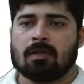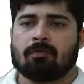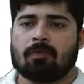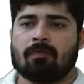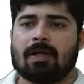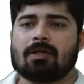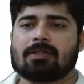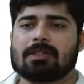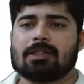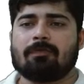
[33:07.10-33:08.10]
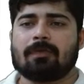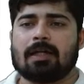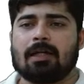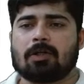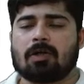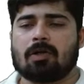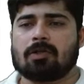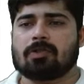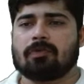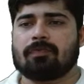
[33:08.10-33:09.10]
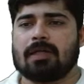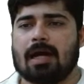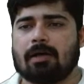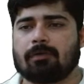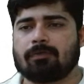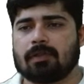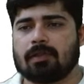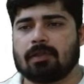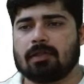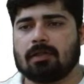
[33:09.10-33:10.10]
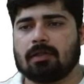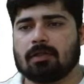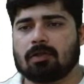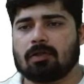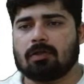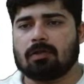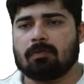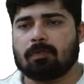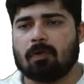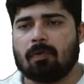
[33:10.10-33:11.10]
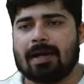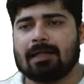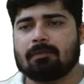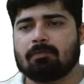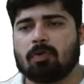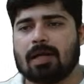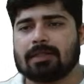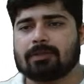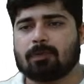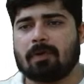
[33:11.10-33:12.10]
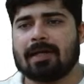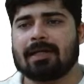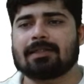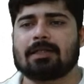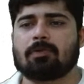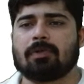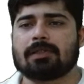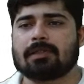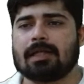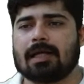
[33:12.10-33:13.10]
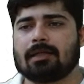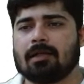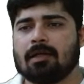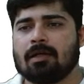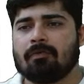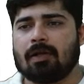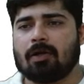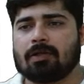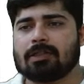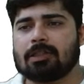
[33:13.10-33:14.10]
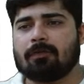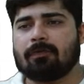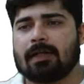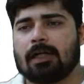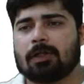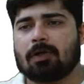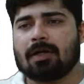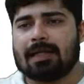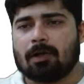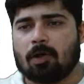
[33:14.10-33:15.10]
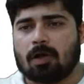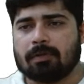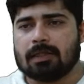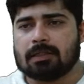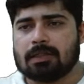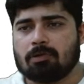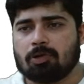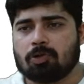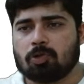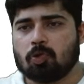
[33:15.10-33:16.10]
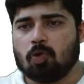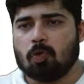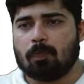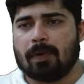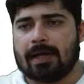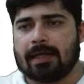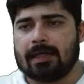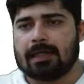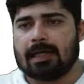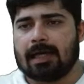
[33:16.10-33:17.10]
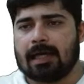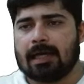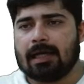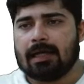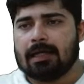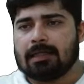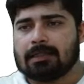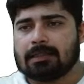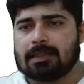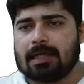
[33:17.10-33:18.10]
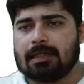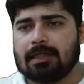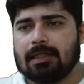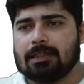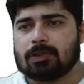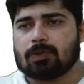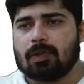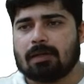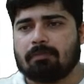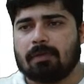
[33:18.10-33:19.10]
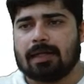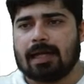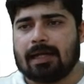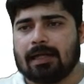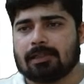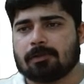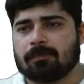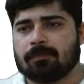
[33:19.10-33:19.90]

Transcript: for velocity of an electron also we have Bohr has provided the equation that velocity of an electron in an orbit is equal to 2 pi k z e square by nh.